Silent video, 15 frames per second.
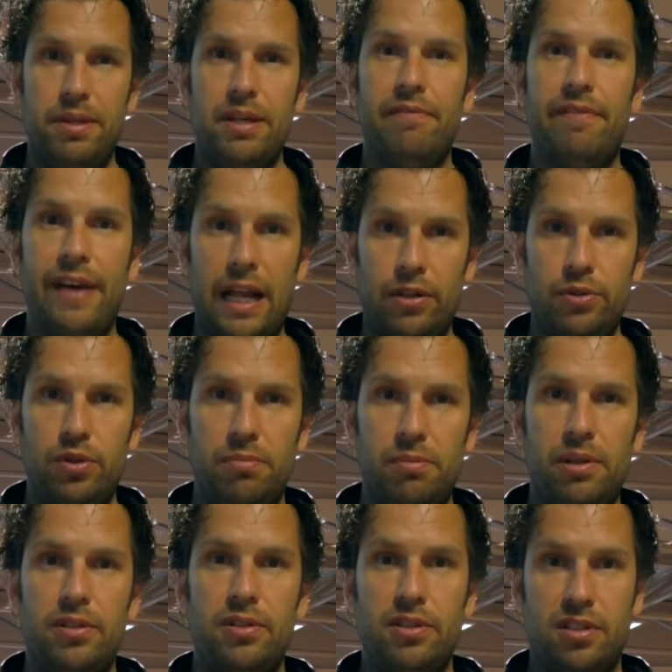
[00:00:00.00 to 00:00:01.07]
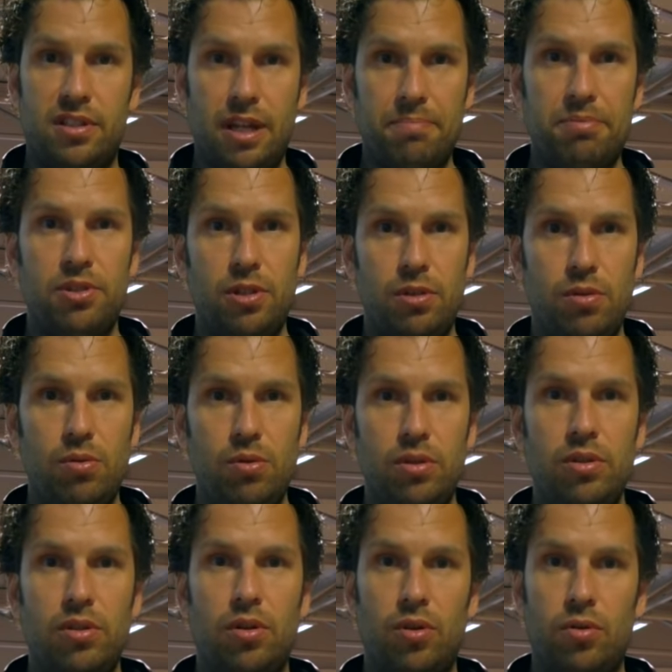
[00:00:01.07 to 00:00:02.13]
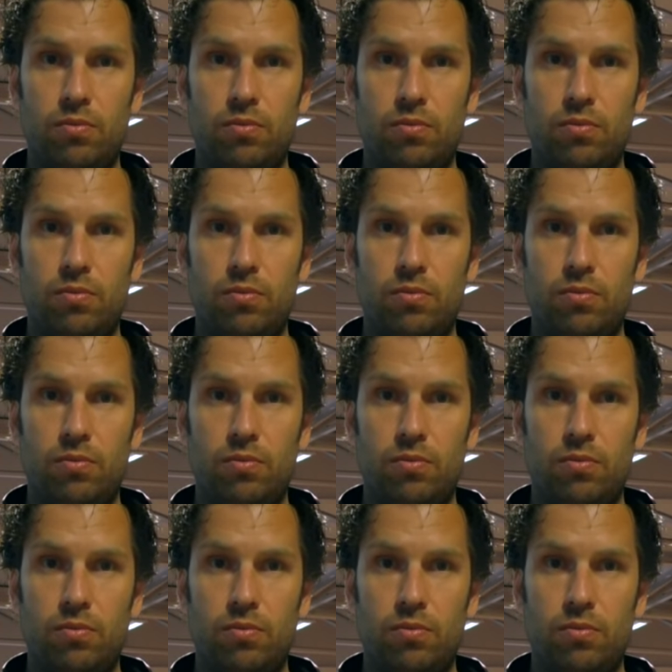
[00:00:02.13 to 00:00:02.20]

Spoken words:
be a valuable substitute